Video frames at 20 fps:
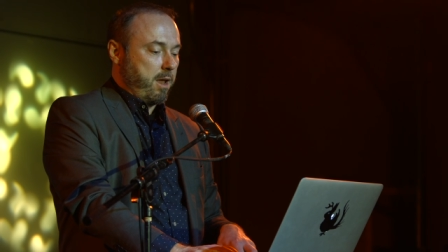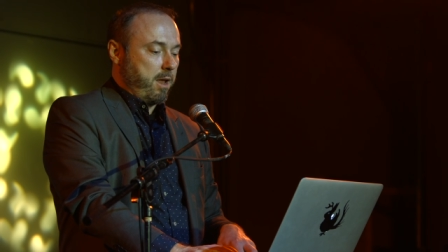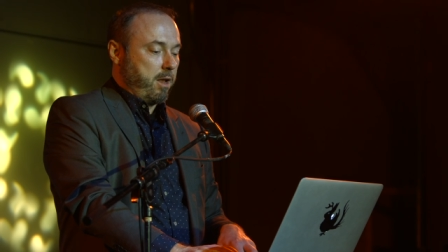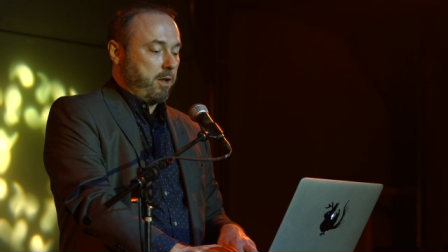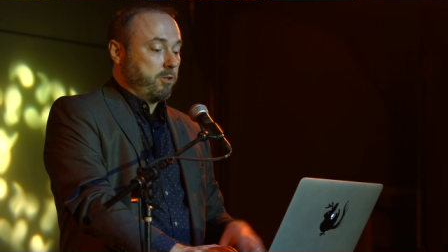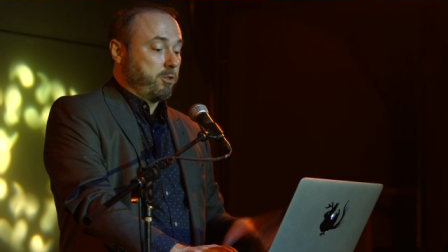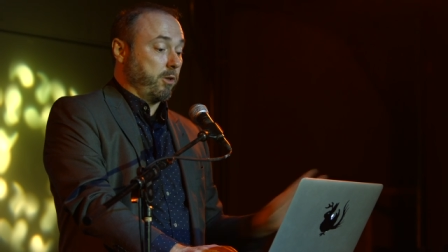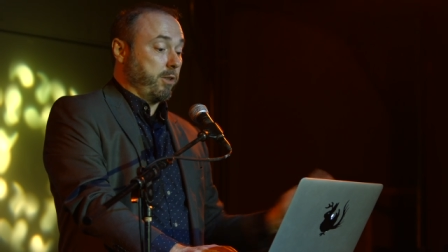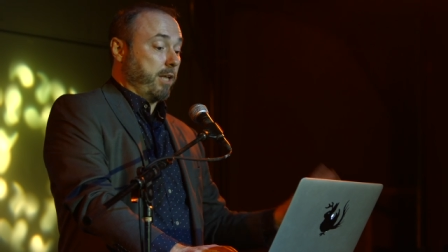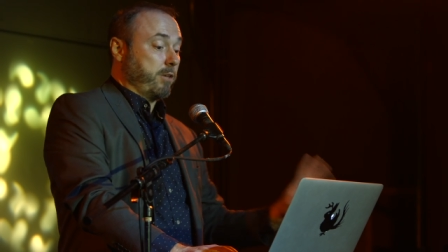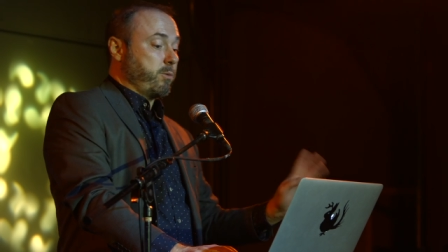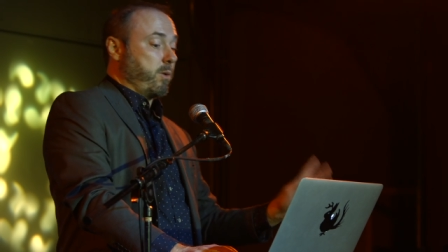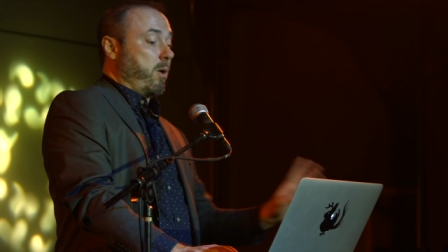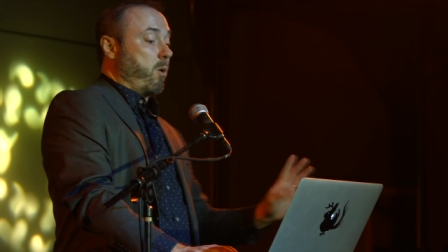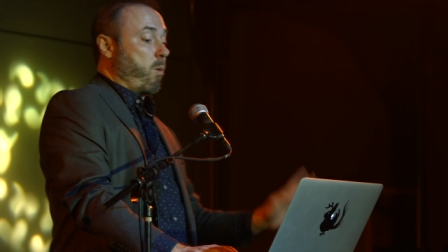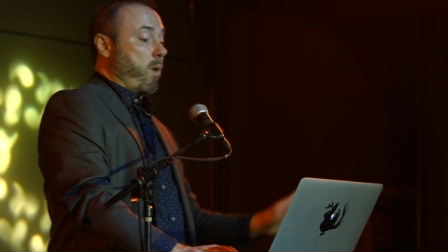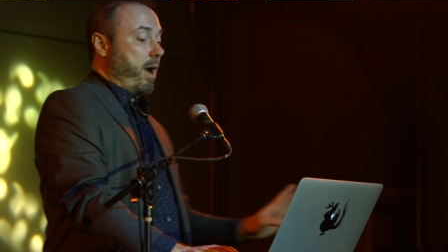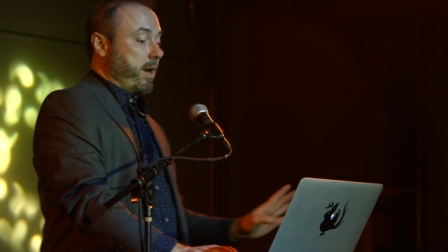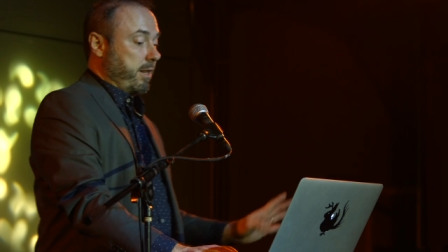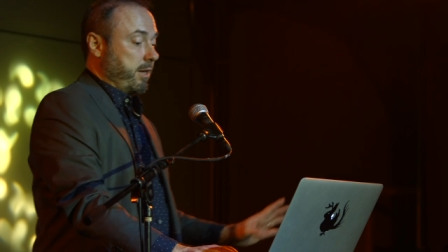So that's what
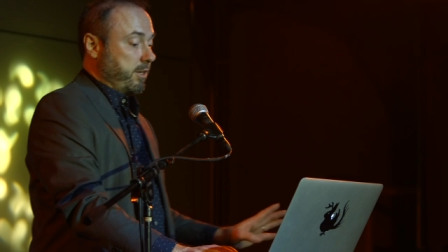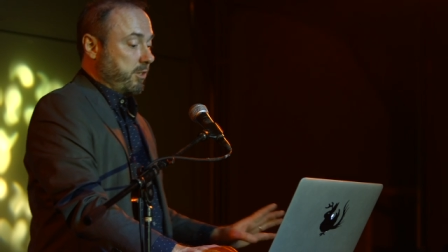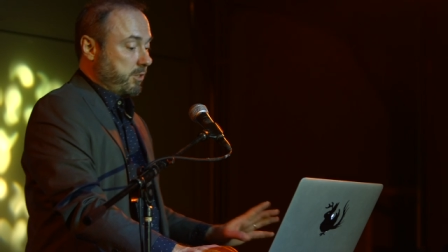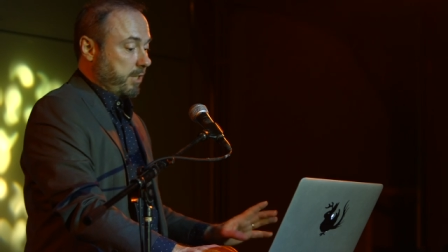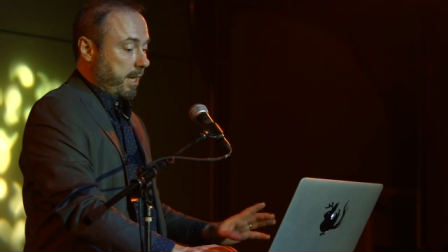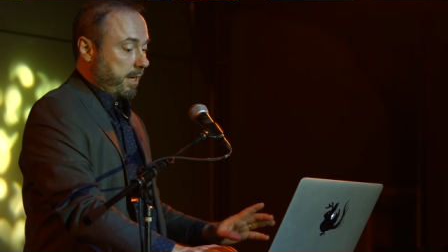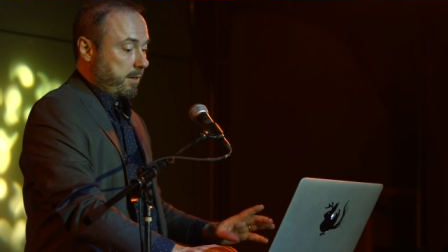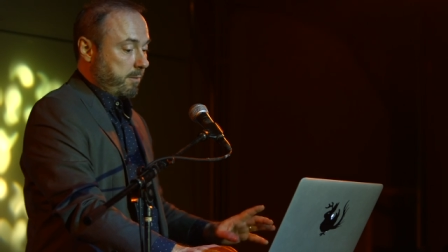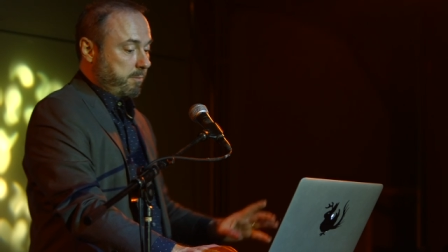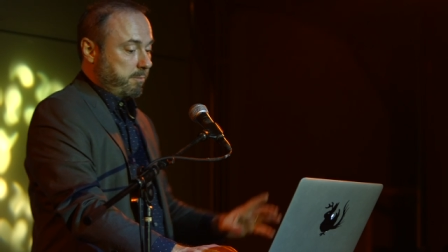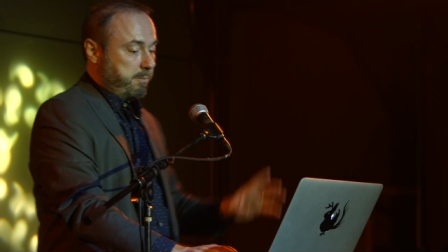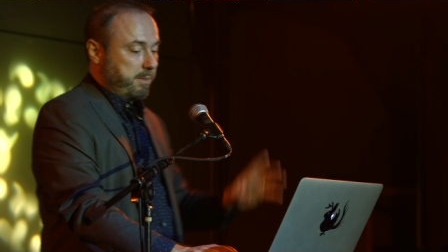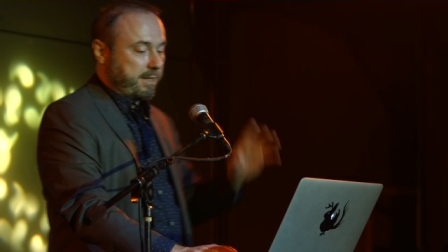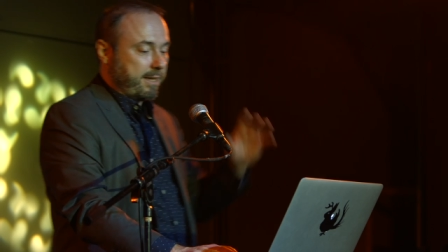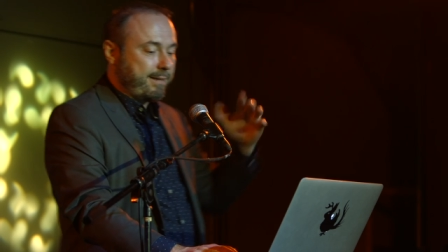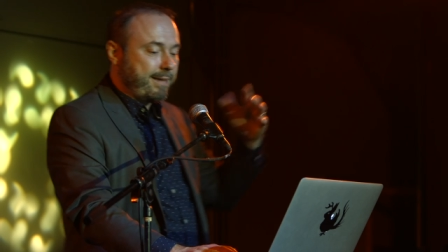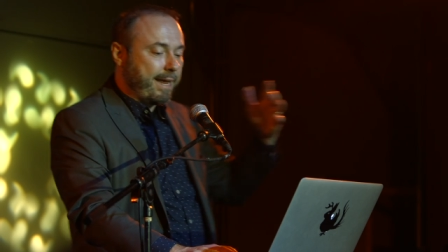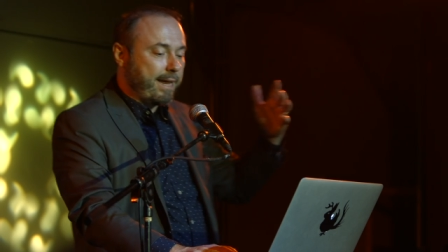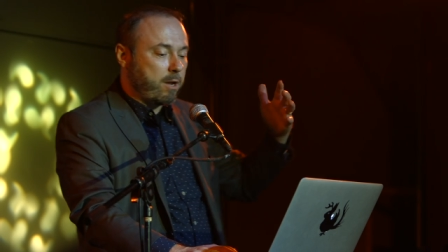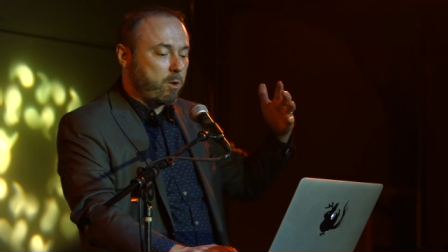Herodotus said. But the
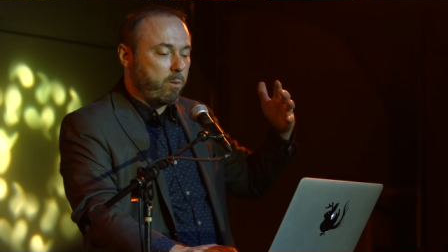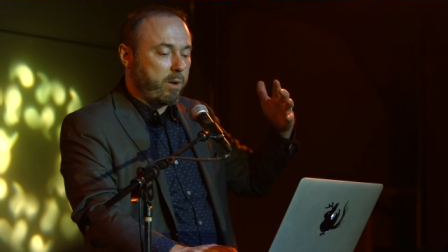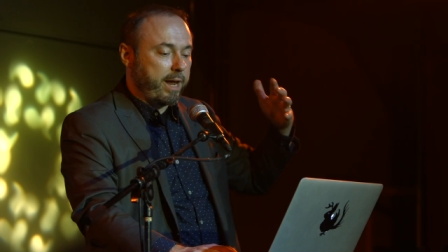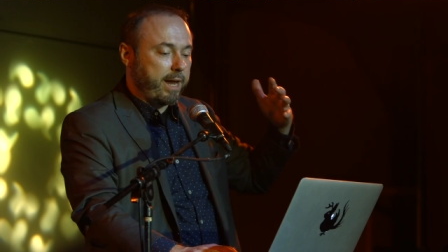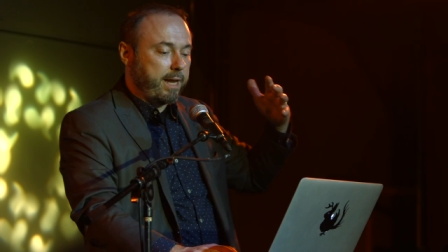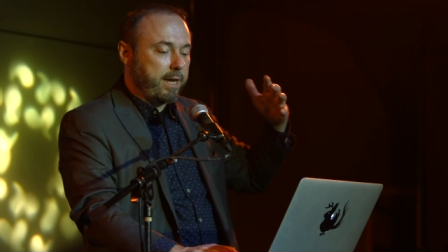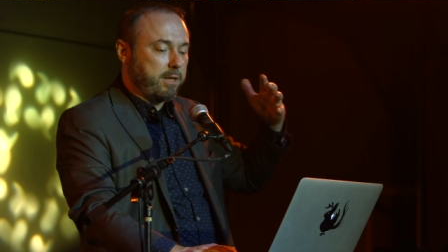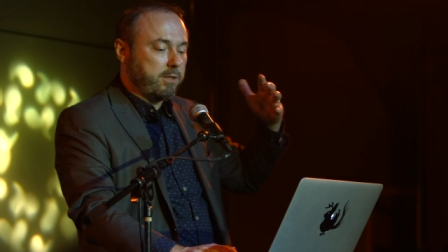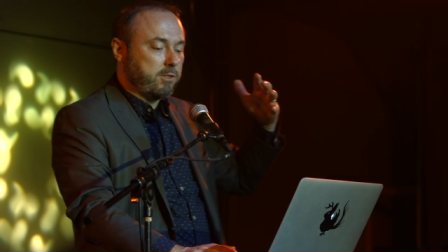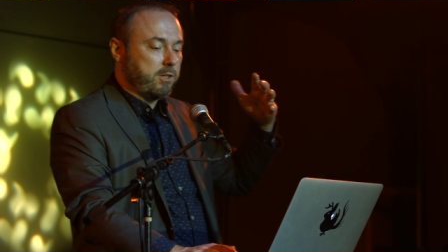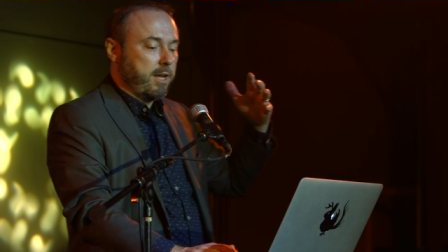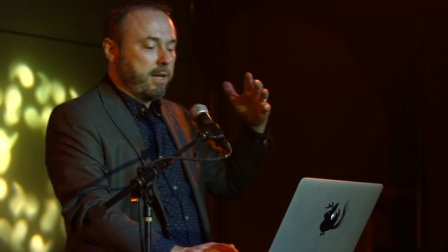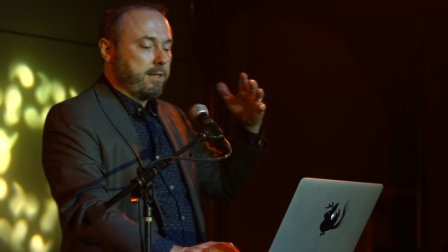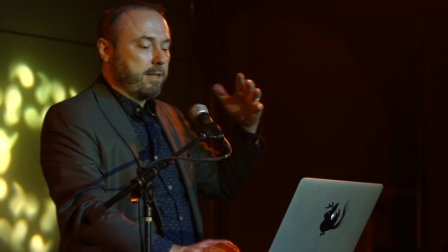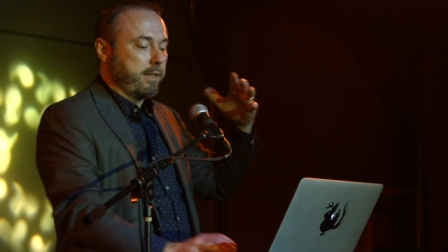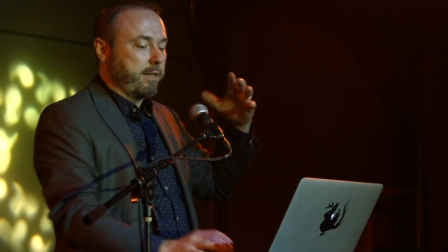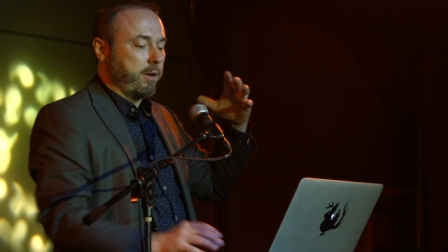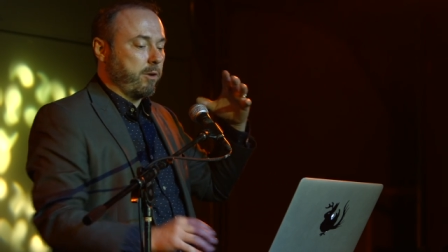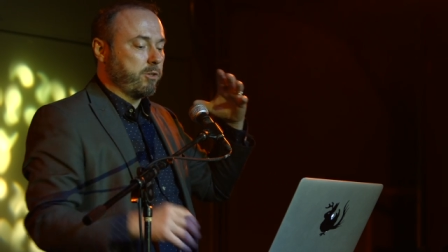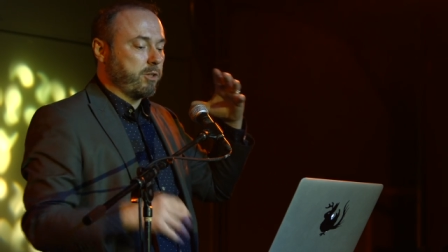takeaway is
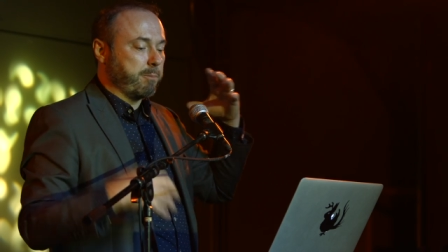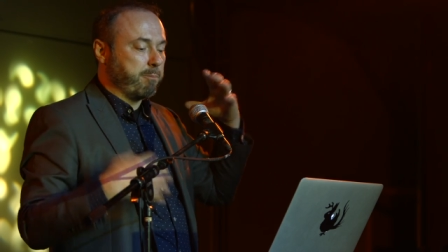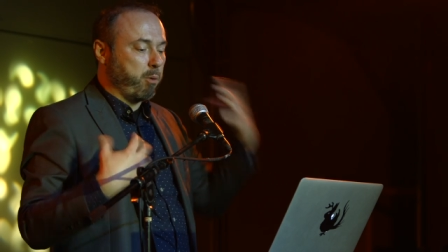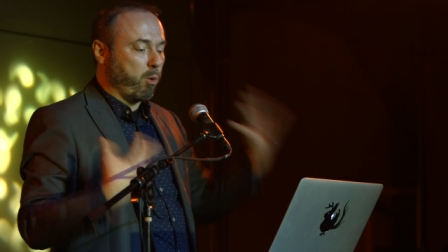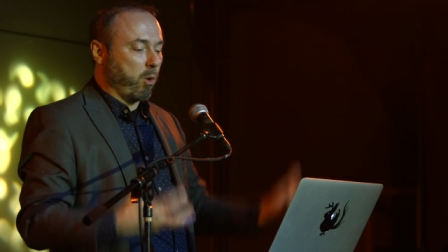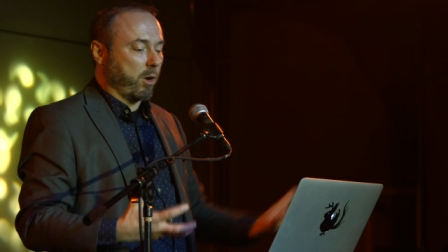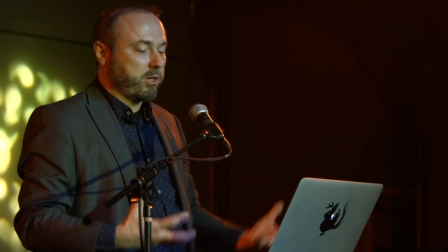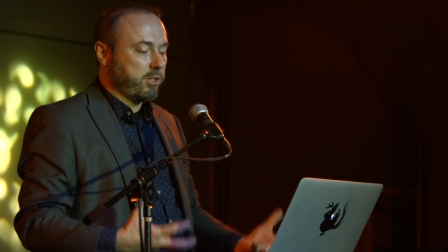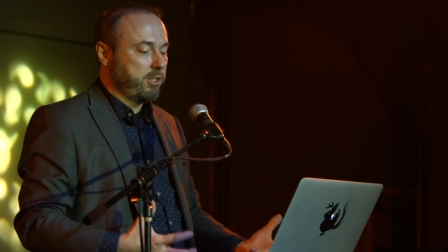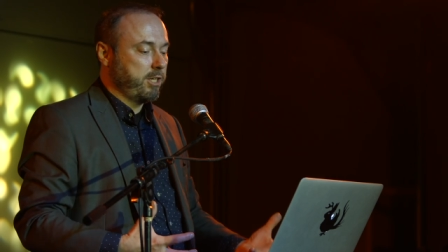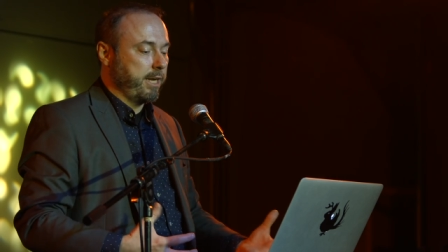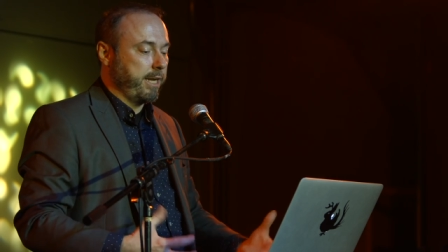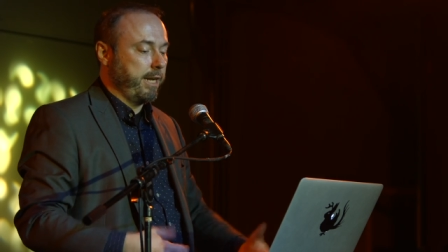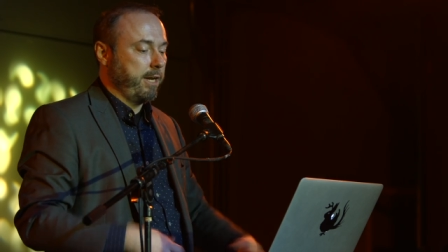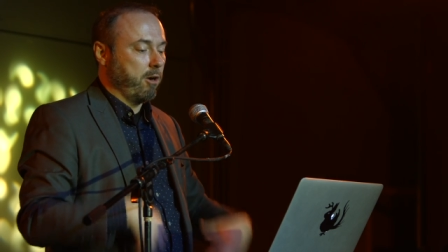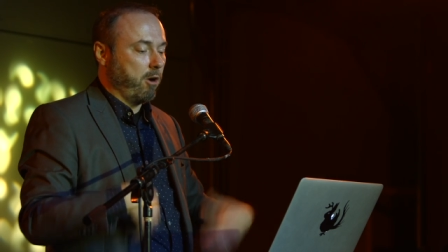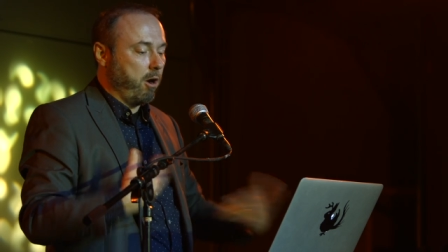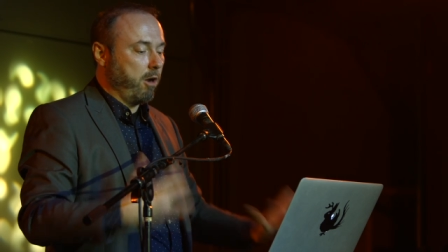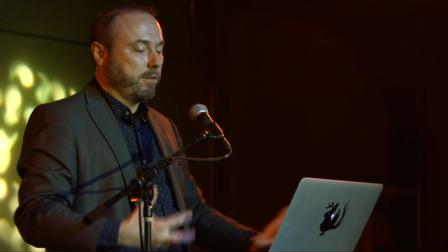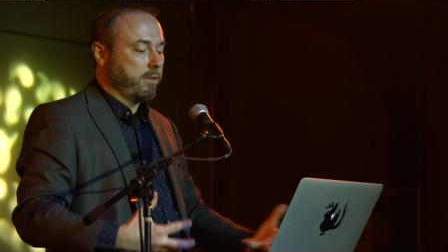that there's a port city
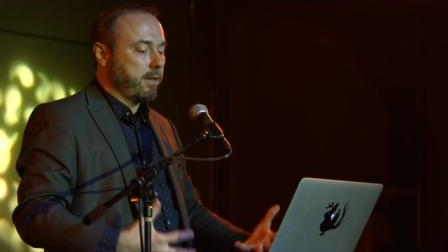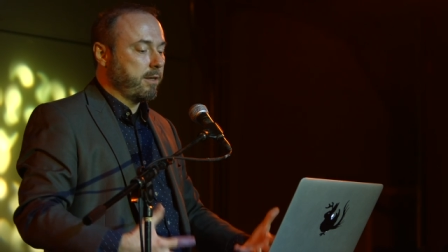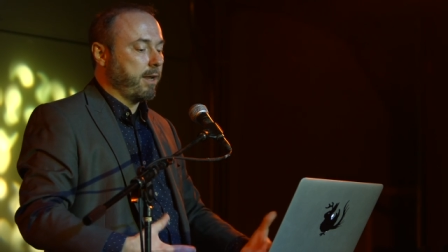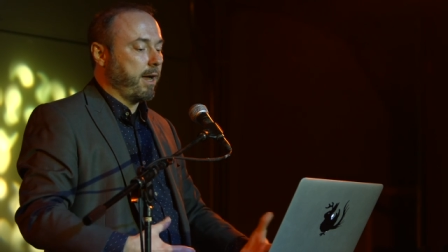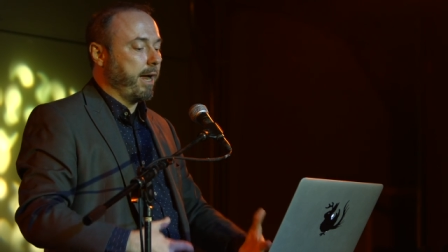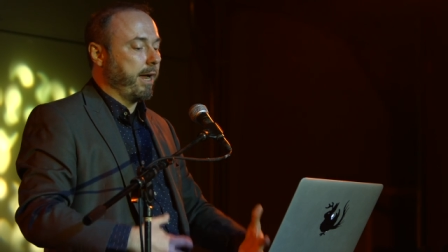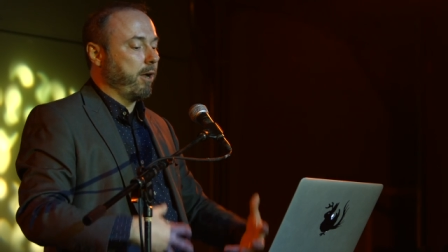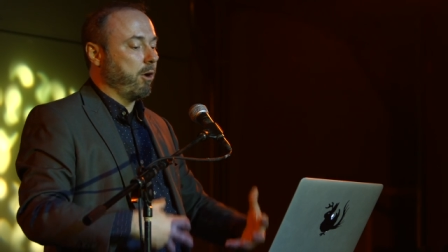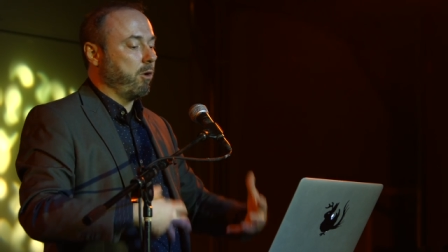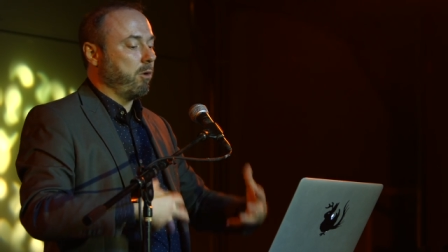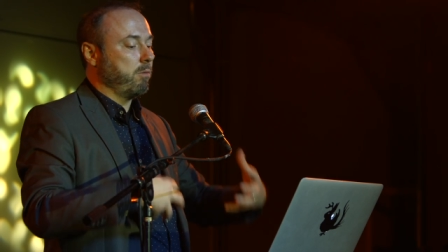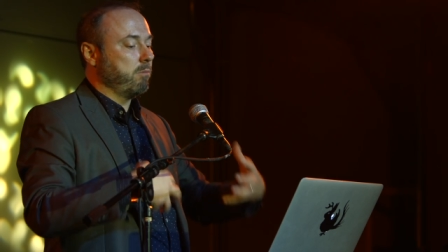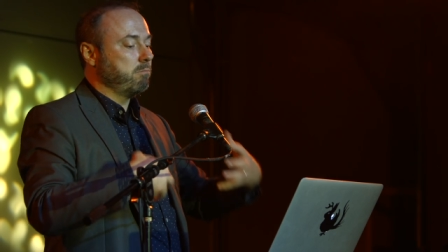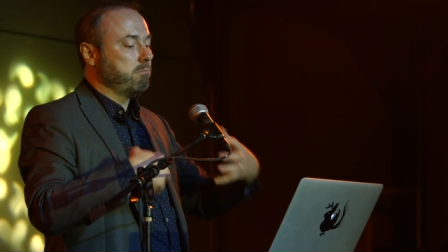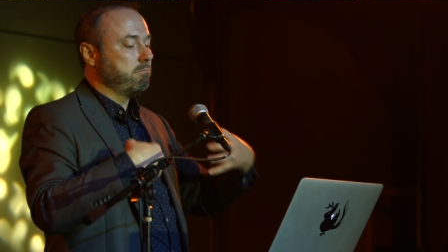on the Nile